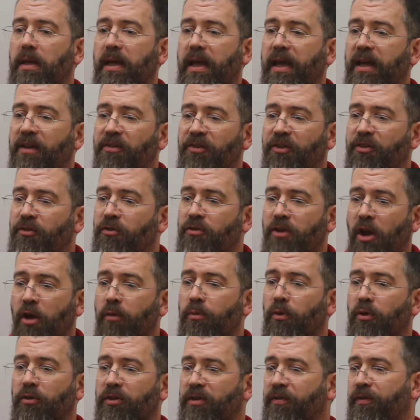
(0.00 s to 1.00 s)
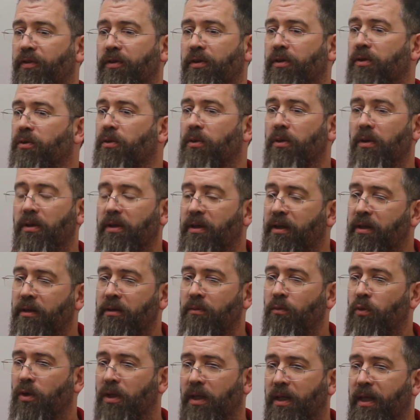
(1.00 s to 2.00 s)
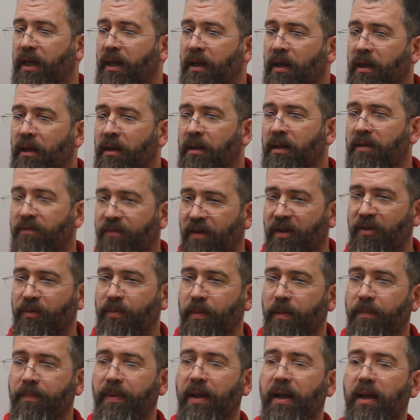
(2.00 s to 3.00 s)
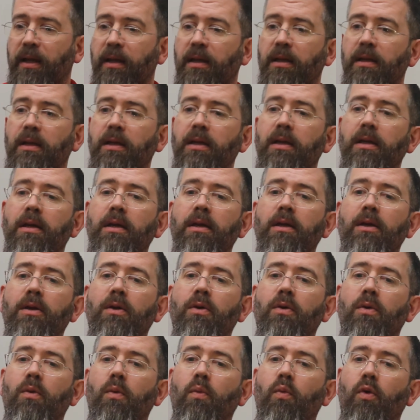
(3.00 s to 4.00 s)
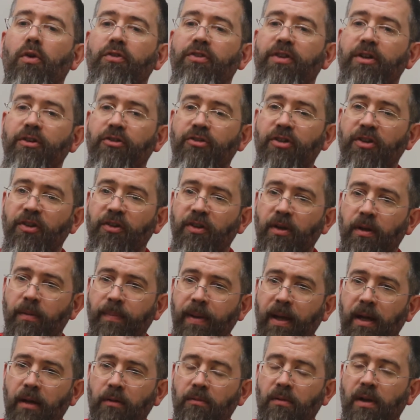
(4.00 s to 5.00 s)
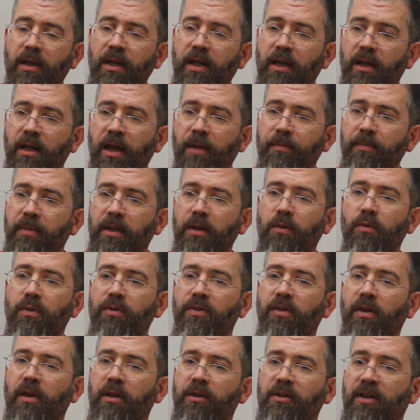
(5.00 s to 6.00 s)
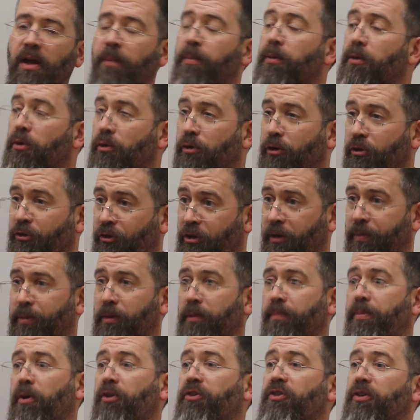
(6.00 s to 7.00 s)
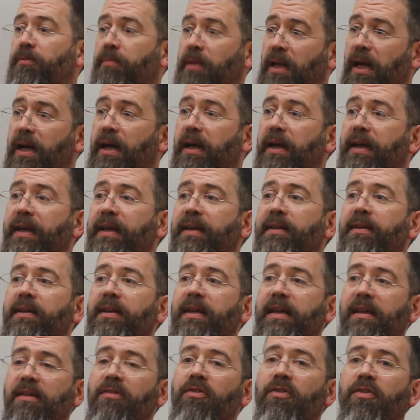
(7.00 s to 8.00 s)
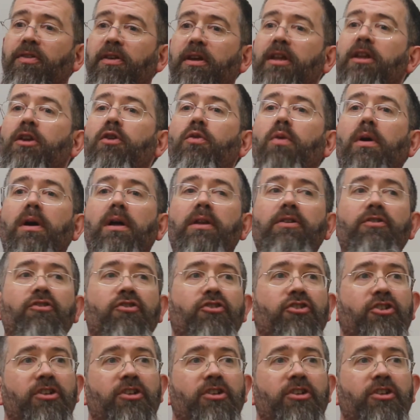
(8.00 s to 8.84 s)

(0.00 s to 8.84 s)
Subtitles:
it's no more difficult than working an investment bank. What's interesting about running a company with a double or a triple bottom line is that you aren't